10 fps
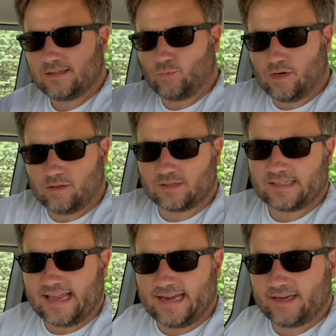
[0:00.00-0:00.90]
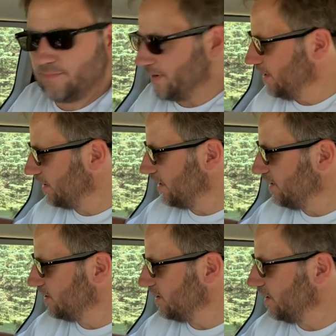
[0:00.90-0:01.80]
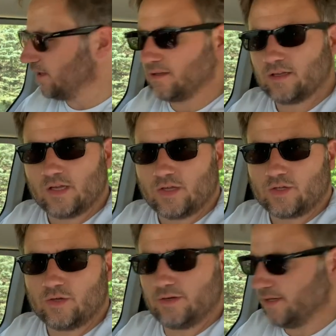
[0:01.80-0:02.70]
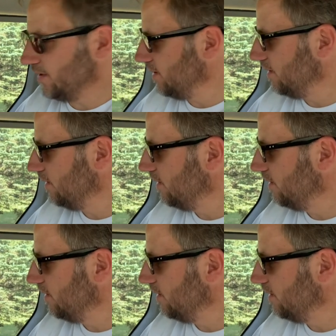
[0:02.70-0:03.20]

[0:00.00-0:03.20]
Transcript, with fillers: one of those stand-up air conditioning units.